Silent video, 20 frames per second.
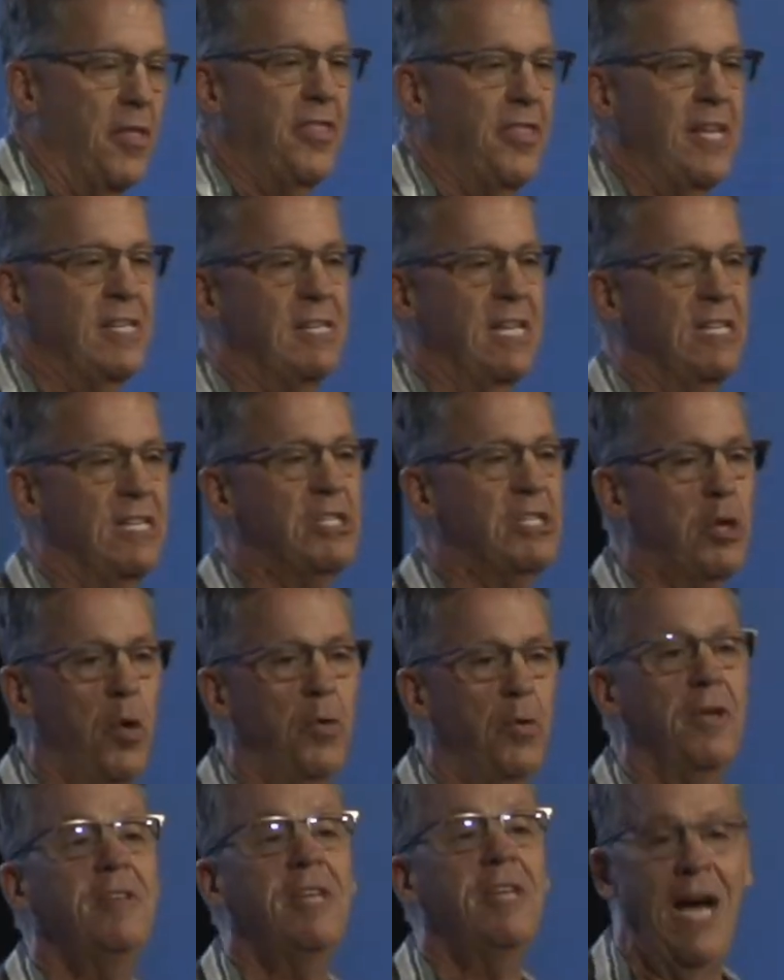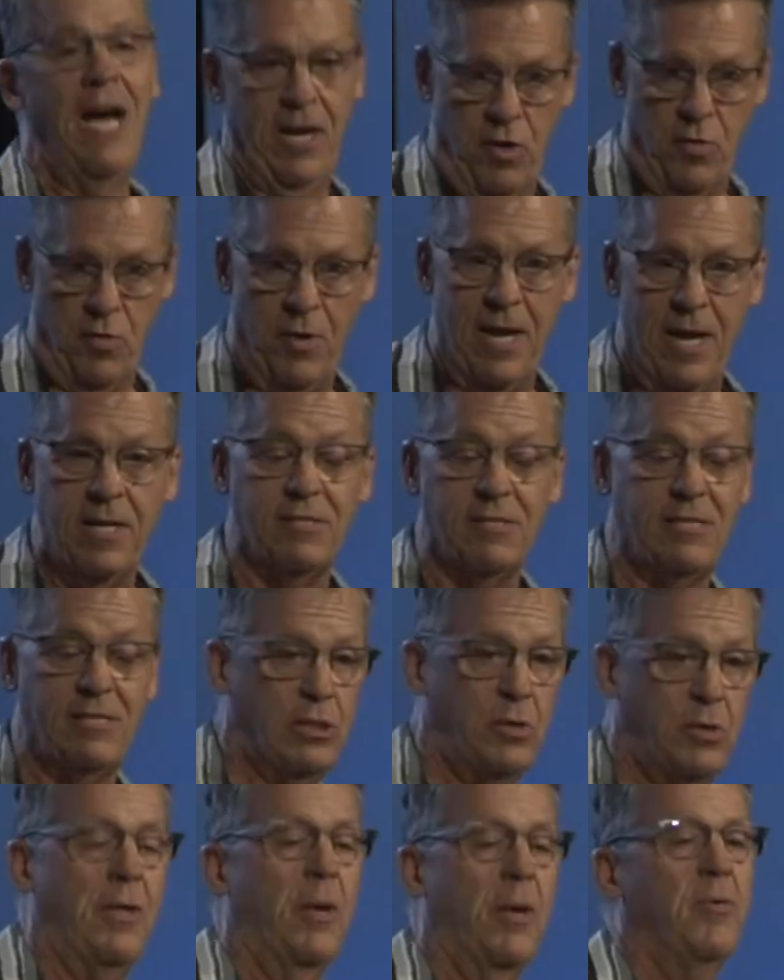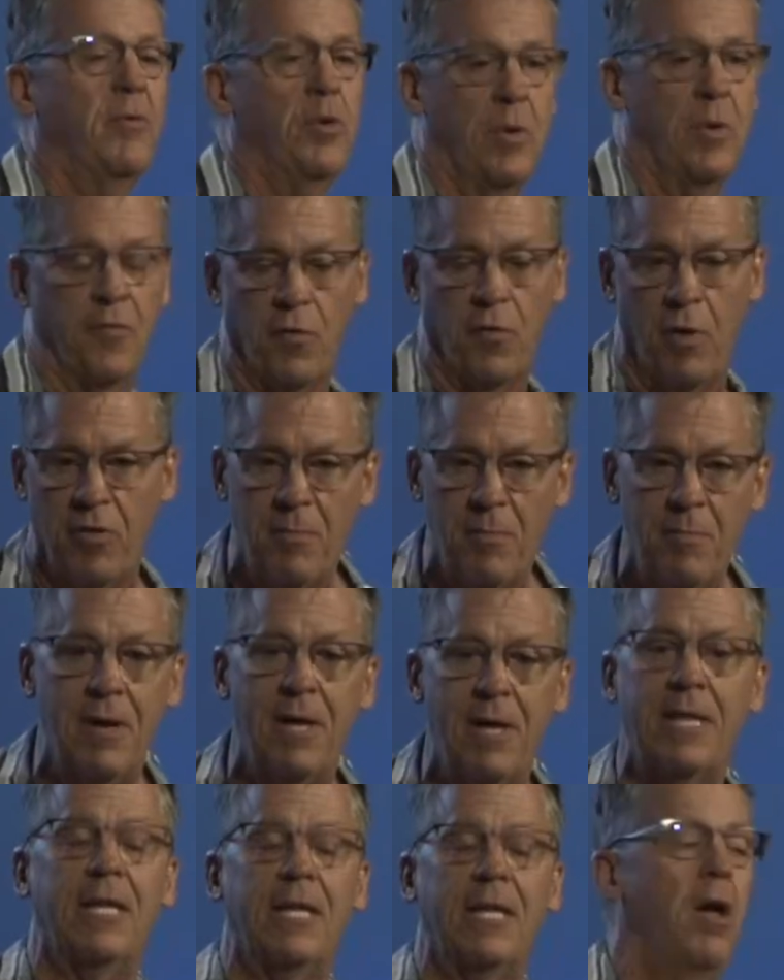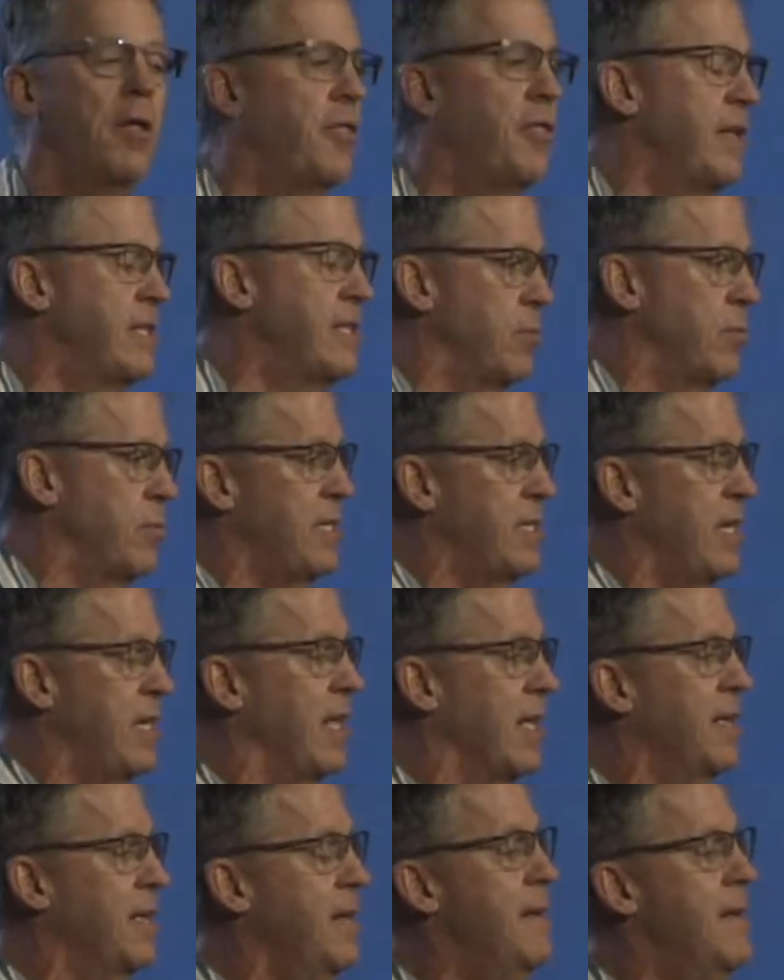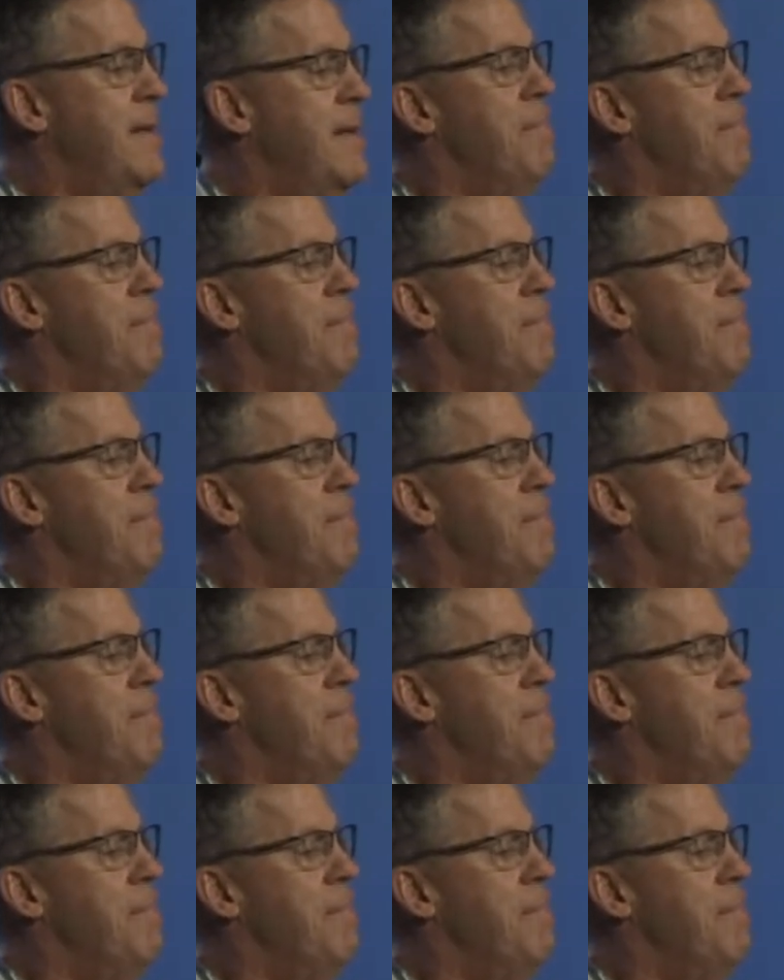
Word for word: the things they sold in Tyre, right? Because that's what they were doing for all the money and all the things they were selling.